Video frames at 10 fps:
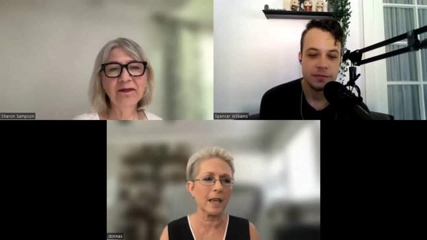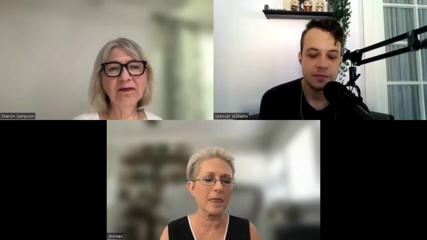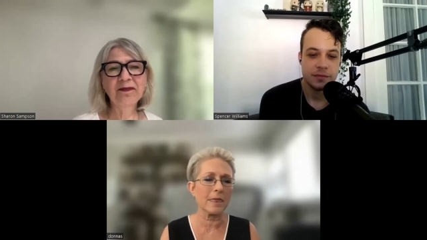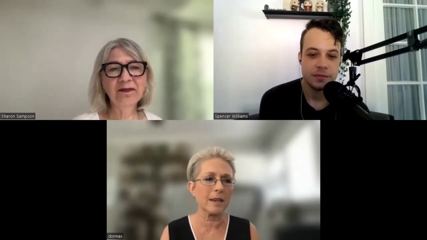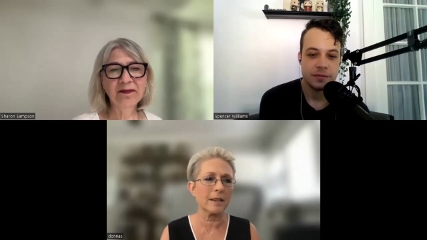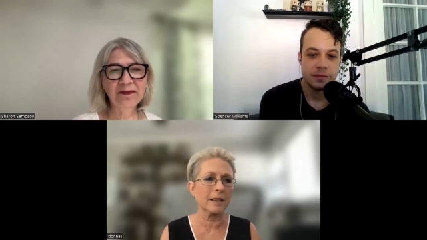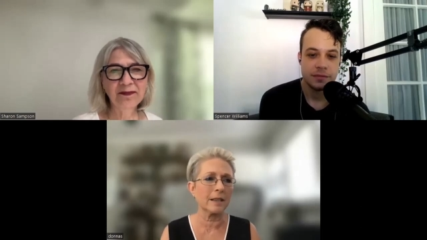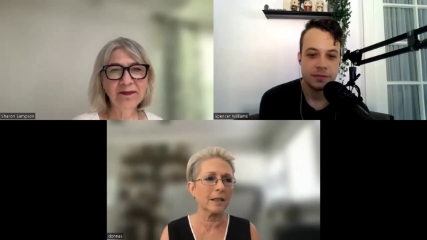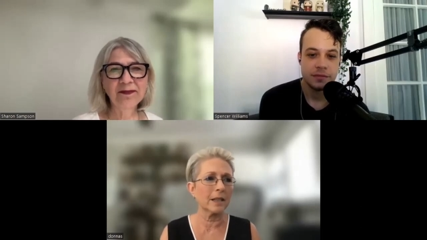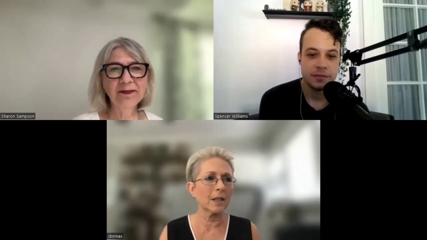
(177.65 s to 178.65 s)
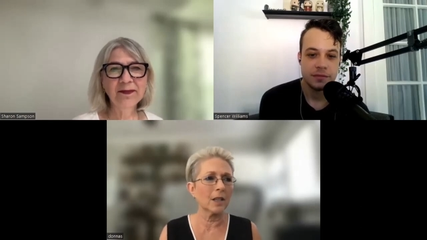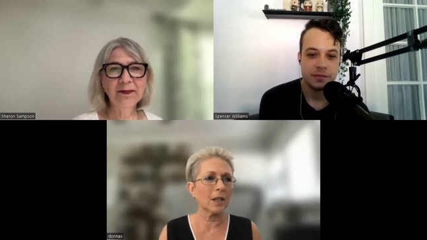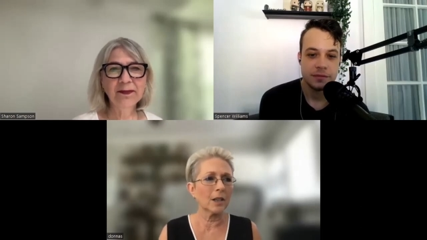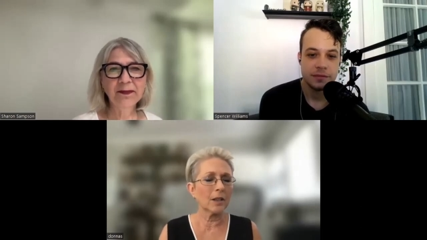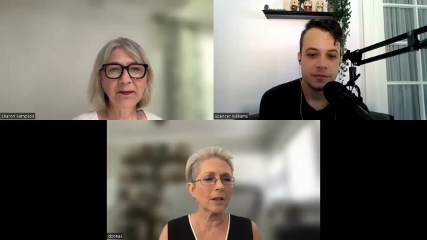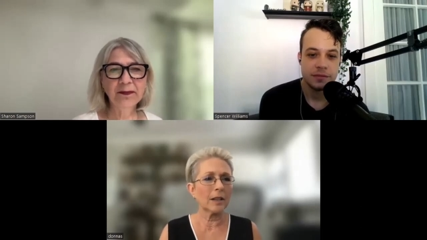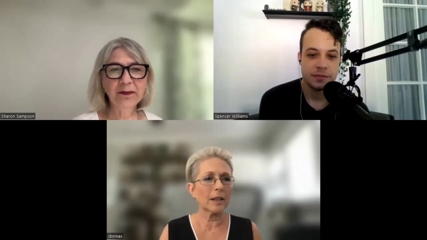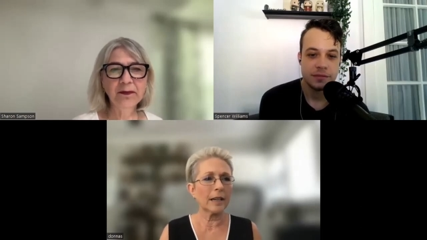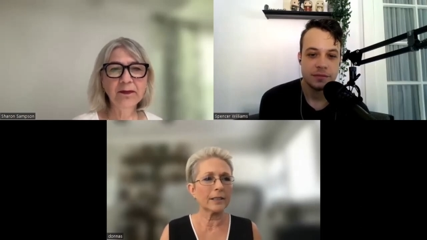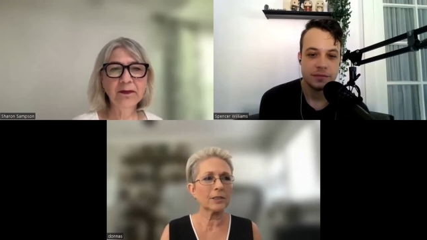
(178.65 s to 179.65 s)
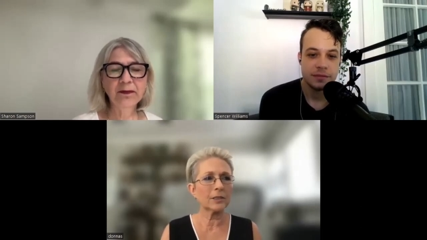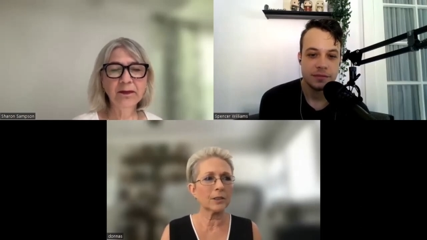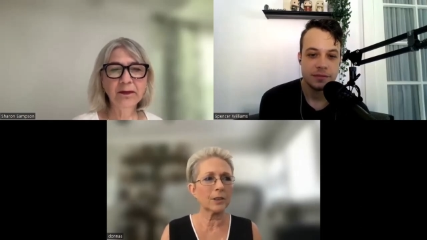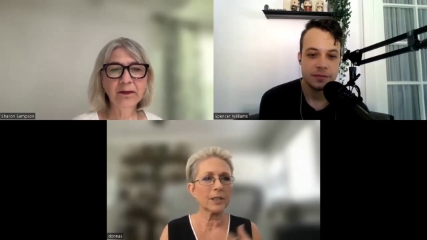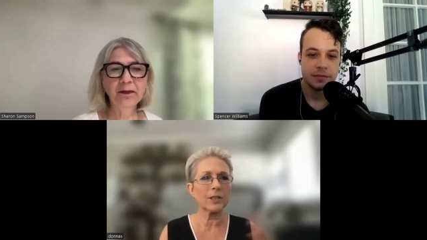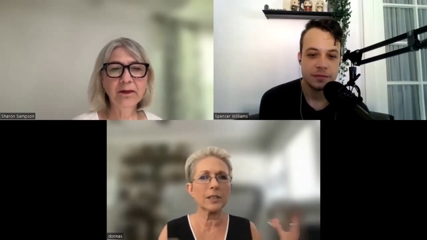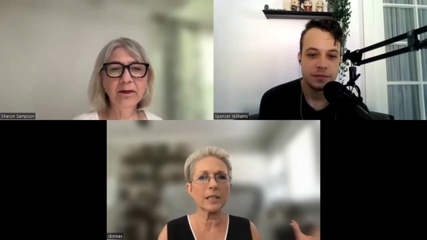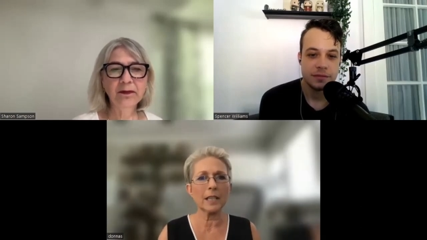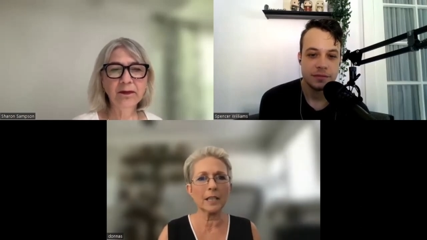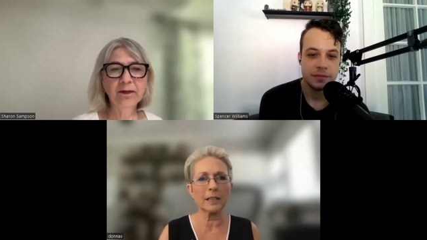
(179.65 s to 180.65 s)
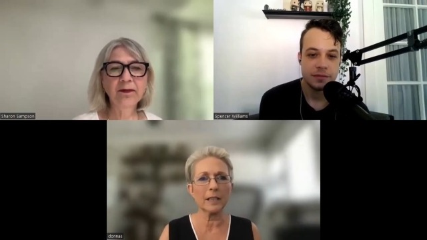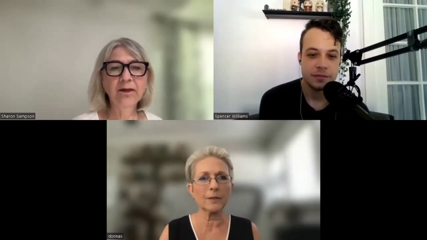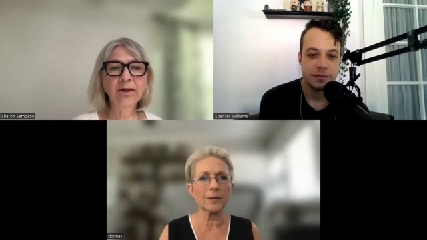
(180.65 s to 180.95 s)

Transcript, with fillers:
Speaker 1: And then I started seeing